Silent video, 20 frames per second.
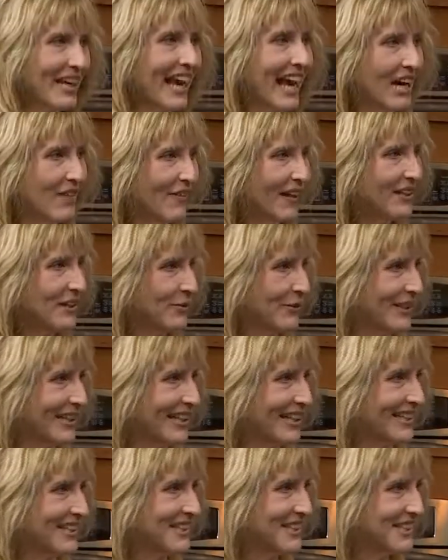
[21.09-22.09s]
we have our
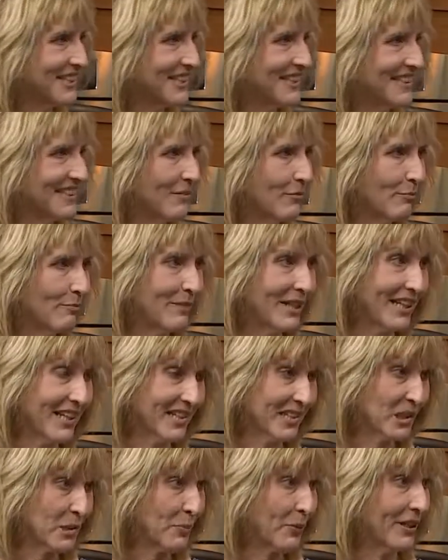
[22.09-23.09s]
greens,
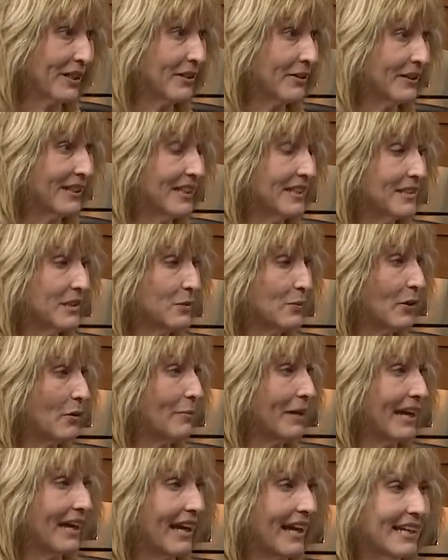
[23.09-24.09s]
meaning spring greens,
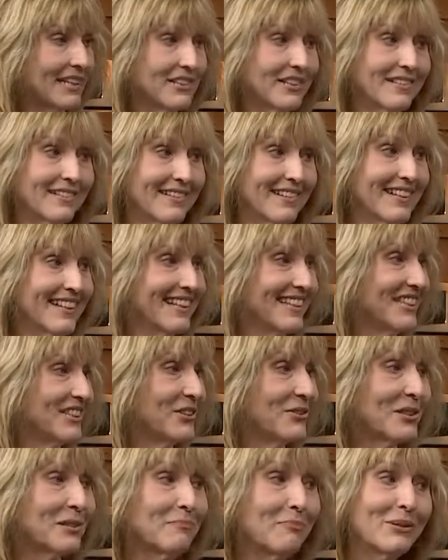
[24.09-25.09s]
romaine,
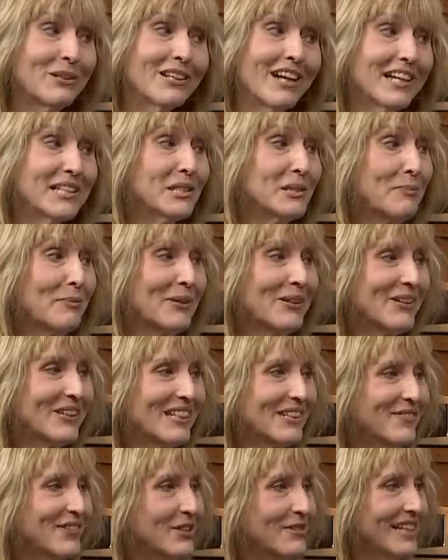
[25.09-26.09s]
you can put
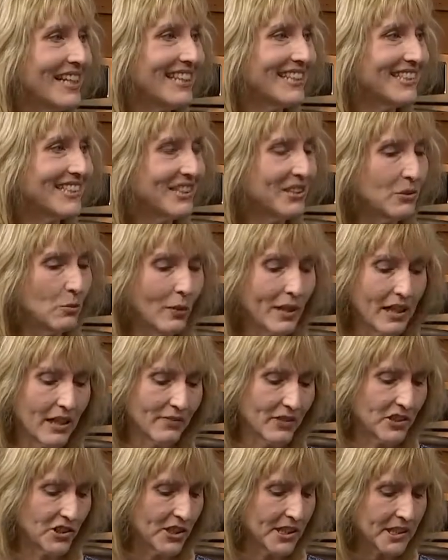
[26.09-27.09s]
iceberg if you need to,
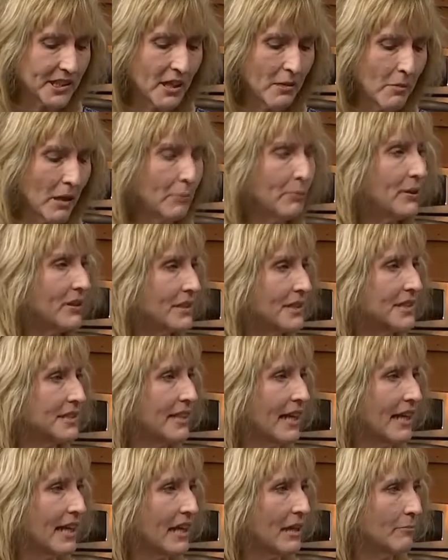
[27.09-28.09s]
whatever. Just come up with the
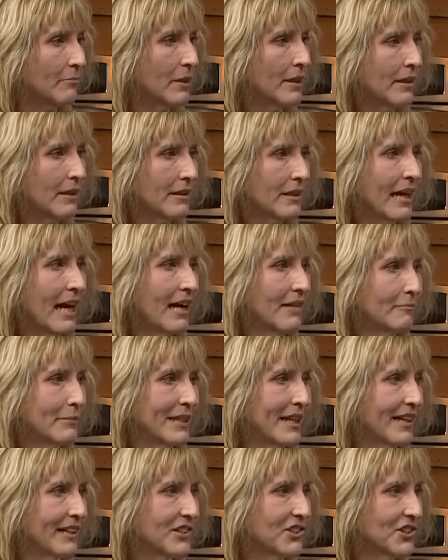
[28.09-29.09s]
same
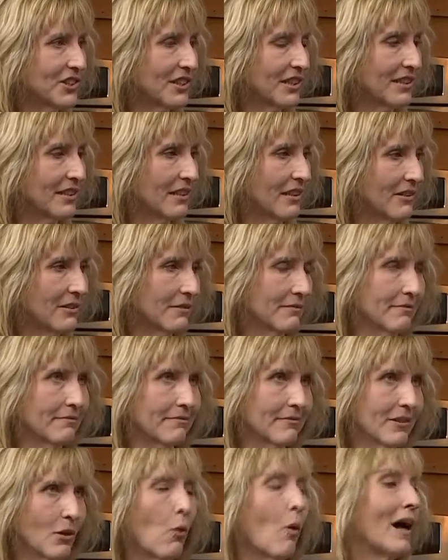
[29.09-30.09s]
combination or
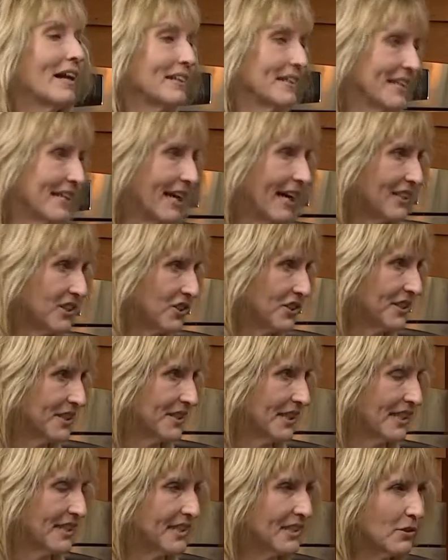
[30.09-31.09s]
quantity, I should
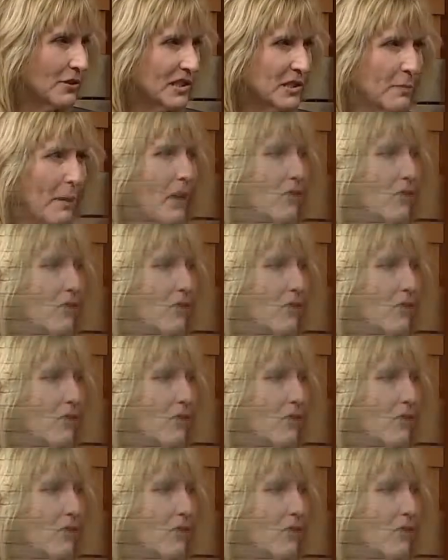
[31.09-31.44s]
say. So it's